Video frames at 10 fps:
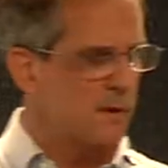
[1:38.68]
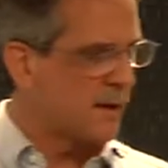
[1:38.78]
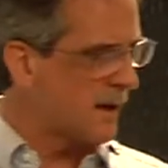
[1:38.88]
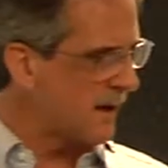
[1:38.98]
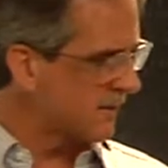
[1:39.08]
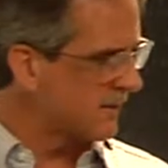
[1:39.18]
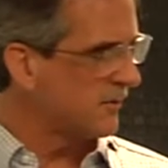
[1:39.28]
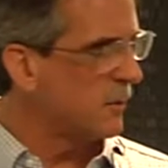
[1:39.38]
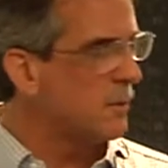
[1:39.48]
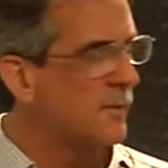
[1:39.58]
that you can access
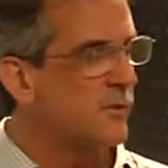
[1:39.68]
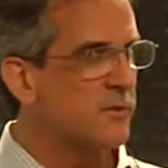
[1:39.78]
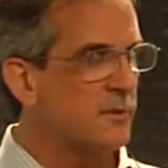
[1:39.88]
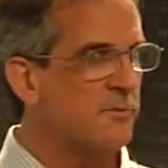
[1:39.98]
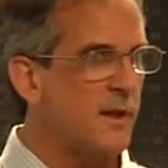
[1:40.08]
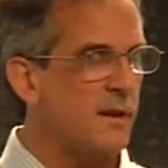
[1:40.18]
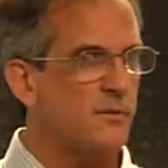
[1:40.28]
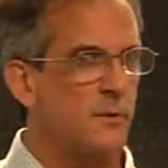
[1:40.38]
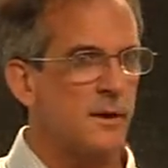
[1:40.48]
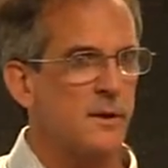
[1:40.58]
if you want. There's little
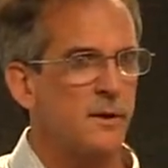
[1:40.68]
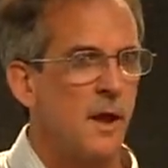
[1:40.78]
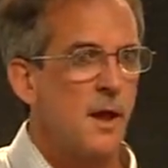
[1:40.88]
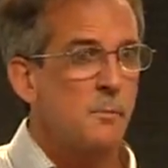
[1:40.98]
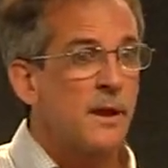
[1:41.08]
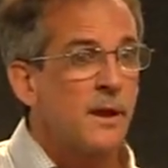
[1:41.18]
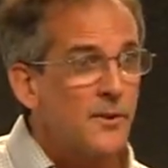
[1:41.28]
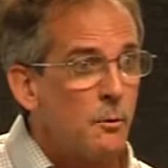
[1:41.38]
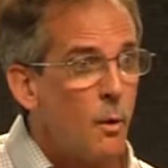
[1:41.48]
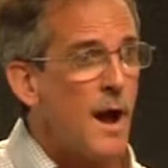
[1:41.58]
flyers around here. Because
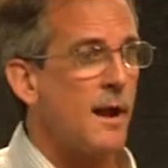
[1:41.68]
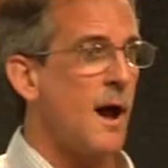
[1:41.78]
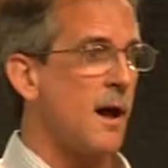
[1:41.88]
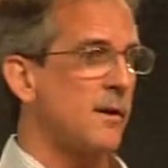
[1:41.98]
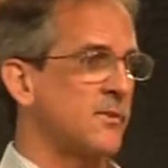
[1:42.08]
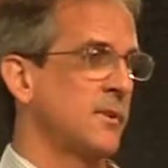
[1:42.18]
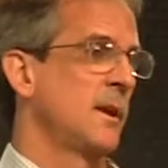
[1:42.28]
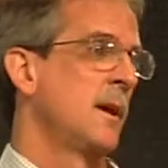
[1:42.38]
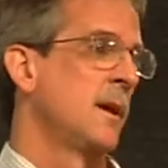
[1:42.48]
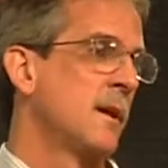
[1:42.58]
I want us
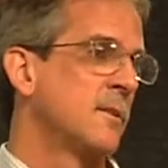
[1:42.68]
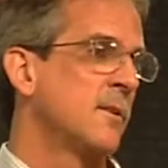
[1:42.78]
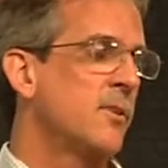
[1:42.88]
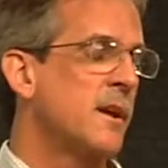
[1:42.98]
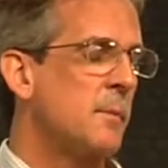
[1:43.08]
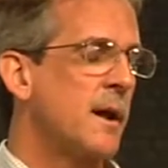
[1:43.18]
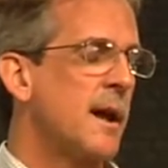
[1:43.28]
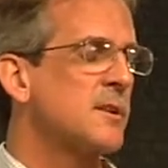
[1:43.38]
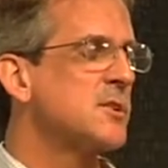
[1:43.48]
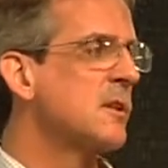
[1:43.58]
to think about
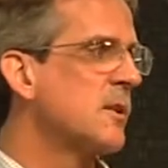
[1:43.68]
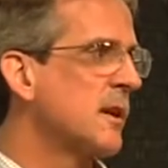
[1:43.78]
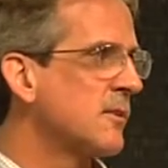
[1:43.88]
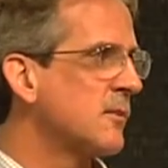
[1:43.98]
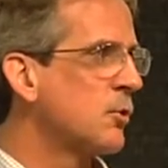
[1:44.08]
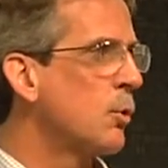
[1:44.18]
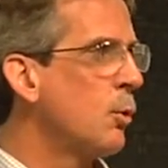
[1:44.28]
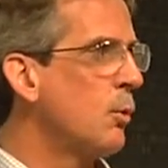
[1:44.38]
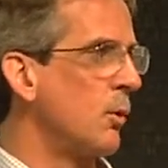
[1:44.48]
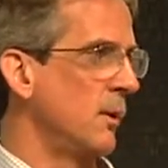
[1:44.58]
action learning as a
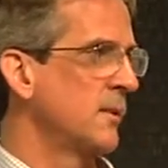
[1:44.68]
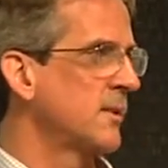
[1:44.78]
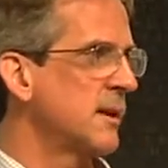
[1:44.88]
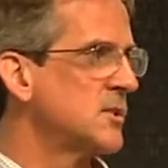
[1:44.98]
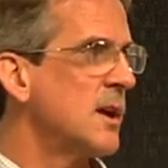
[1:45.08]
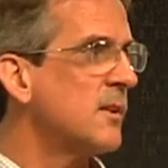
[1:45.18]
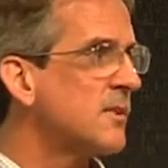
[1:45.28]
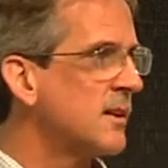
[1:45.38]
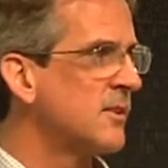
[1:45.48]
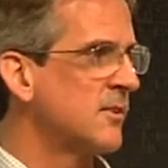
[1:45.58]
tool. It's not just
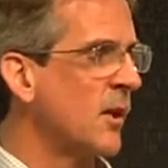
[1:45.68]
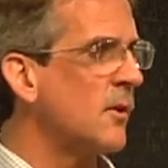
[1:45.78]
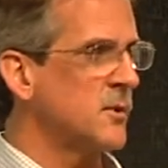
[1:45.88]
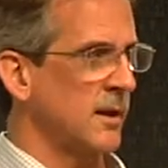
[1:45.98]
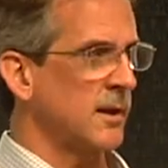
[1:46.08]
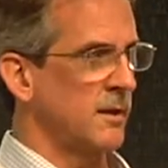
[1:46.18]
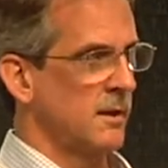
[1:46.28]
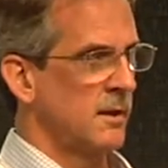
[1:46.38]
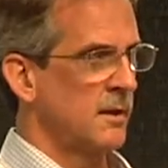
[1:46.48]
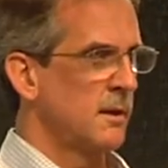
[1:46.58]
consulting,
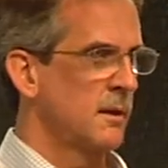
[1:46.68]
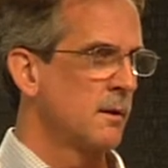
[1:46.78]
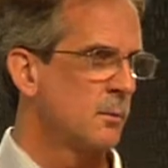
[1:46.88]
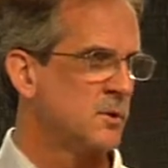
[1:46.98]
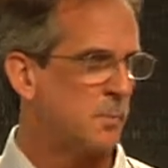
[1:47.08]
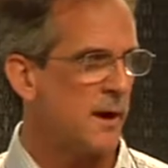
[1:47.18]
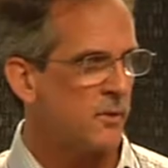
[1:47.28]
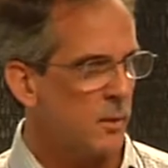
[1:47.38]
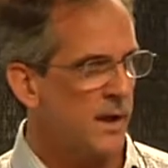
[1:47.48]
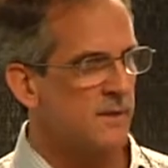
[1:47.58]
which, by
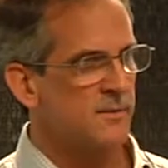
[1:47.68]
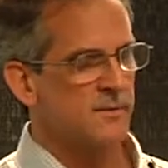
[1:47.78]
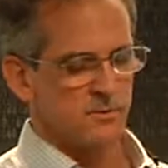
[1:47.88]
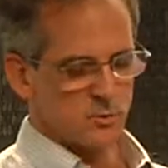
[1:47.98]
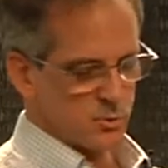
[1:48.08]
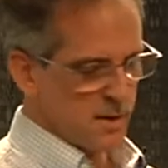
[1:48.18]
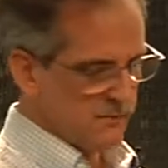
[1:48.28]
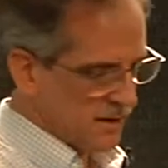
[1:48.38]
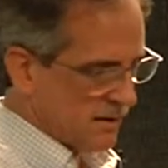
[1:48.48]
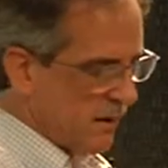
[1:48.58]
the way, is
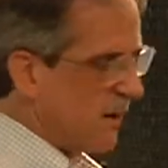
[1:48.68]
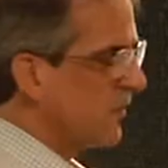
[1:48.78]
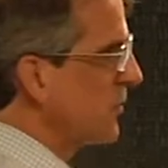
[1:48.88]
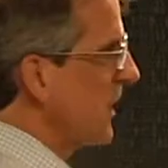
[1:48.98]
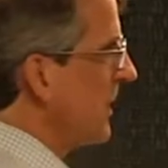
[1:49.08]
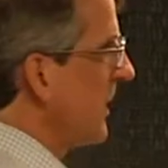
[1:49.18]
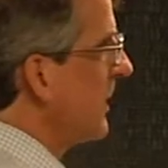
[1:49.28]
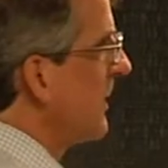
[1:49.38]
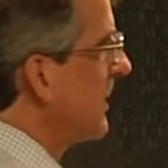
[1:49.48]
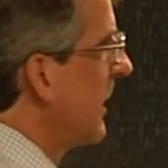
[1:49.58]
driven in Australia
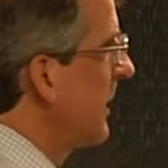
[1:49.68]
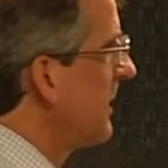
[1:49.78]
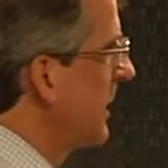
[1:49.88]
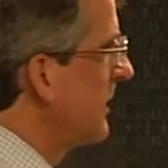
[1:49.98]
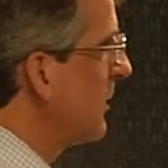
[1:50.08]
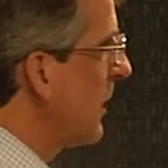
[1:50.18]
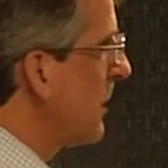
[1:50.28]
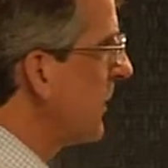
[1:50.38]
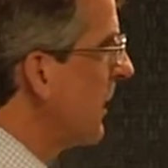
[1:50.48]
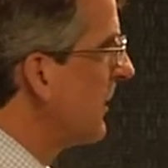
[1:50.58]
and
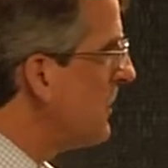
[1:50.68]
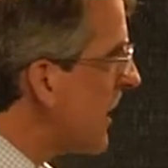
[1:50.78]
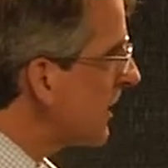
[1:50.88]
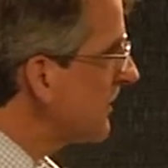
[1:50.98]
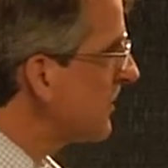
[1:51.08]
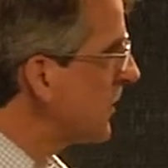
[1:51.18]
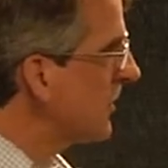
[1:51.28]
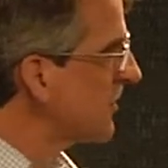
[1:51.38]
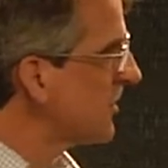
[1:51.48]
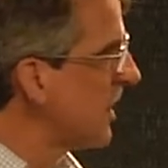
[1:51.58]
Europe. The Americans are pretty
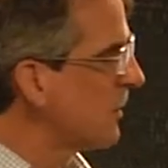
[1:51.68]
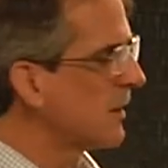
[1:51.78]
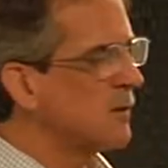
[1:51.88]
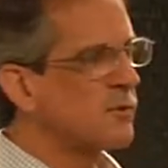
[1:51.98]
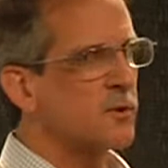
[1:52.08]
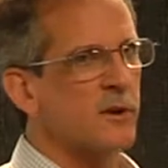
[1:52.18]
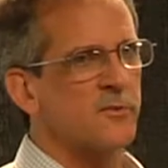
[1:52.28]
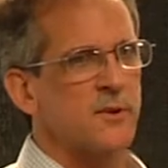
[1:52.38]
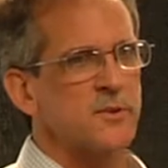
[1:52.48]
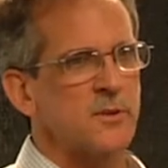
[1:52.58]
slow to use
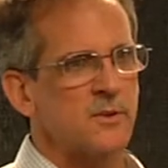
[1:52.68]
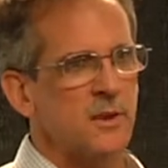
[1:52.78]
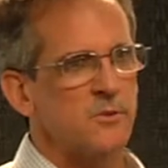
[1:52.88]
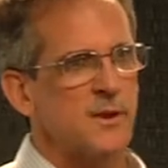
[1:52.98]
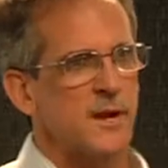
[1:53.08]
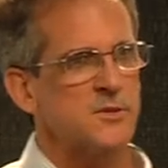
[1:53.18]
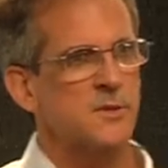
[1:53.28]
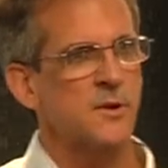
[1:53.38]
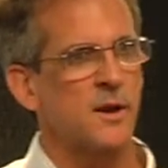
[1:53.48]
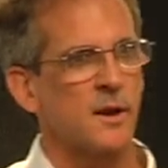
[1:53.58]
cross-functional teams in action
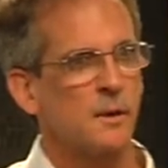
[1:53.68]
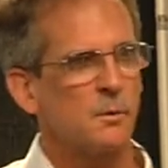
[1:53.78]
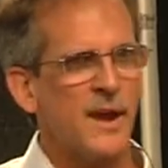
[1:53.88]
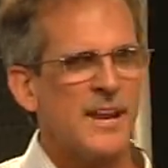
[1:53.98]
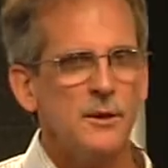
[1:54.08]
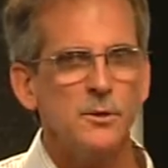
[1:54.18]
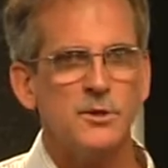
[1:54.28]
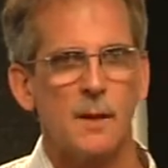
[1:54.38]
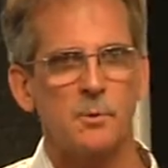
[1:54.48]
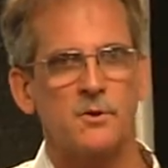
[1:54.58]
learning. We've got huge
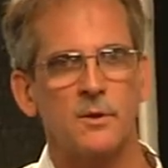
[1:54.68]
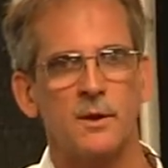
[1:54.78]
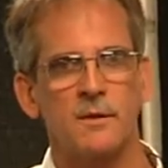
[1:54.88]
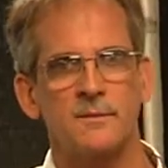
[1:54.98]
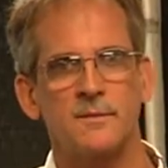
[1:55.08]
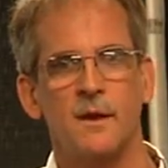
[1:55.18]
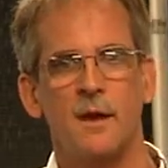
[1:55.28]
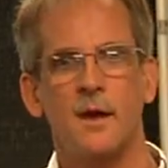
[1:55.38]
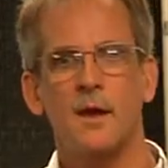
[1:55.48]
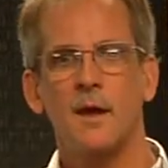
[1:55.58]
opportunities.
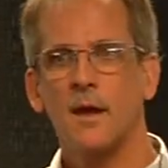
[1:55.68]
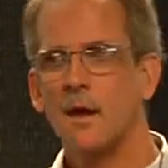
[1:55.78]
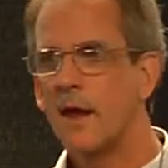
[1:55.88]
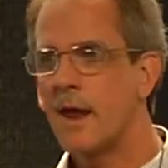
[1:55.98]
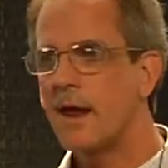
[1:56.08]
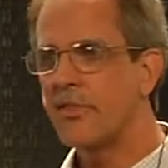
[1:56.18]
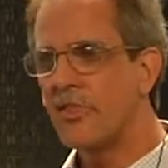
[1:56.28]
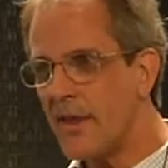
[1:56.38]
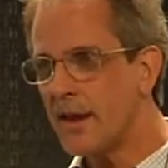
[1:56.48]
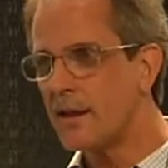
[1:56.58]
And I
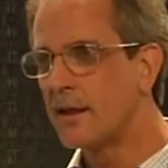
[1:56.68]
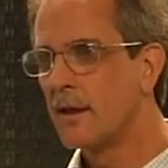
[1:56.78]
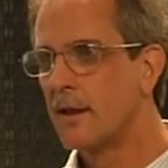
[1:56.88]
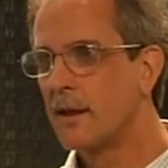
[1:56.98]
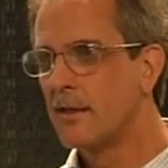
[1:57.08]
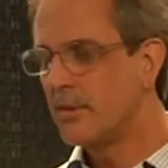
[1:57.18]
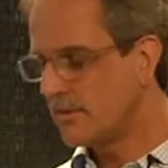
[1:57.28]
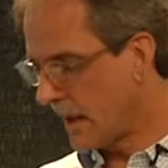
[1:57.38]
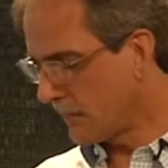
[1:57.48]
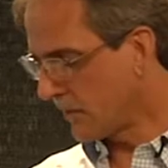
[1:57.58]
think these
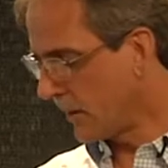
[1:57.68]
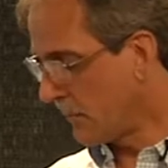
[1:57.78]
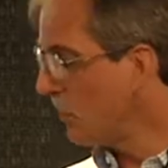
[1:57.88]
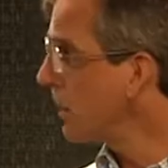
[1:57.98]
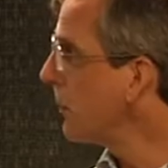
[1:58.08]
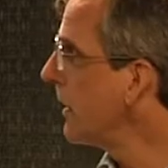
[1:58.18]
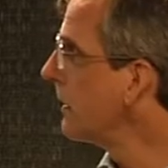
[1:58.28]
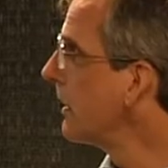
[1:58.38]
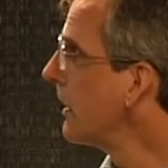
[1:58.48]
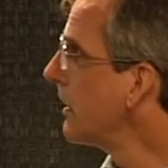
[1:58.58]
apps are going to be one way
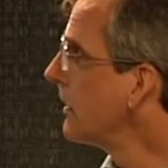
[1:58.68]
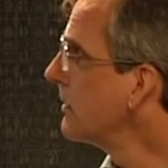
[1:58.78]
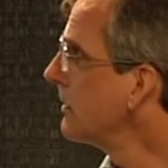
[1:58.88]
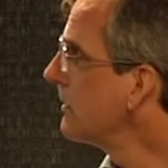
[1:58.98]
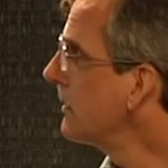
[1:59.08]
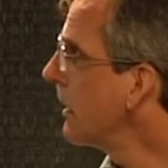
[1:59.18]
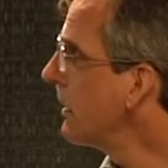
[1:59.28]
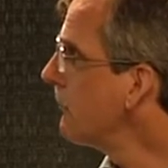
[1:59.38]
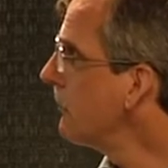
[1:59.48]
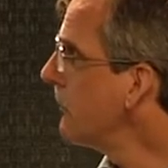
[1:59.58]
to
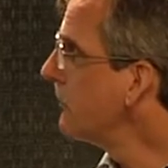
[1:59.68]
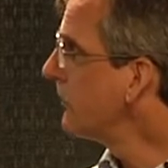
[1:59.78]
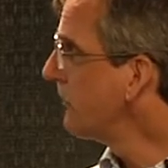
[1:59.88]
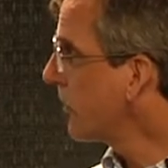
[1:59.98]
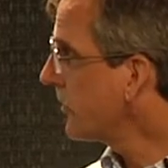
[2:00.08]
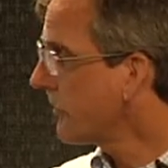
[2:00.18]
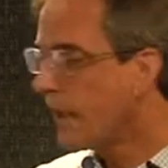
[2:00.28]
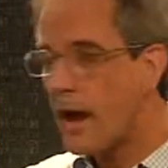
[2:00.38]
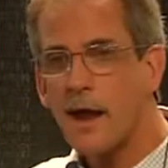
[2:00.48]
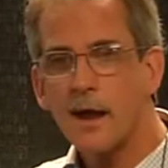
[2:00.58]
focus on the
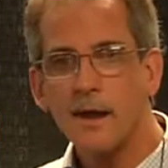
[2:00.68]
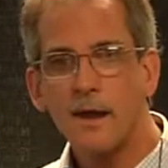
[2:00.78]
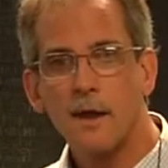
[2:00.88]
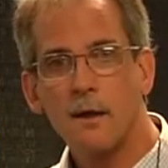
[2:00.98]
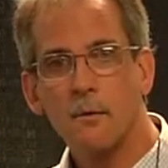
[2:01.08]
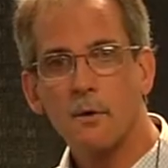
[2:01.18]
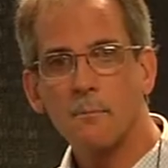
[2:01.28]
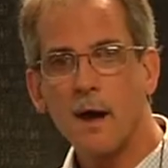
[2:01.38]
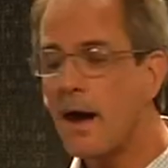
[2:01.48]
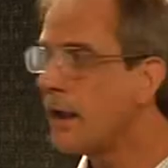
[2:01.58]
I. What
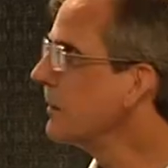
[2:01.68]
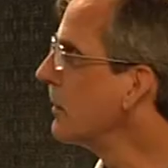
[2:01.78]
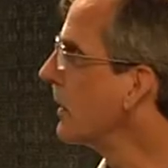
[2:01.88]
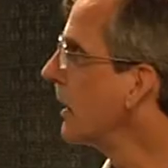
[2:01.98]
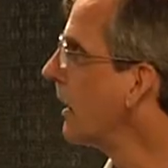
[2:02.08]
am I doing?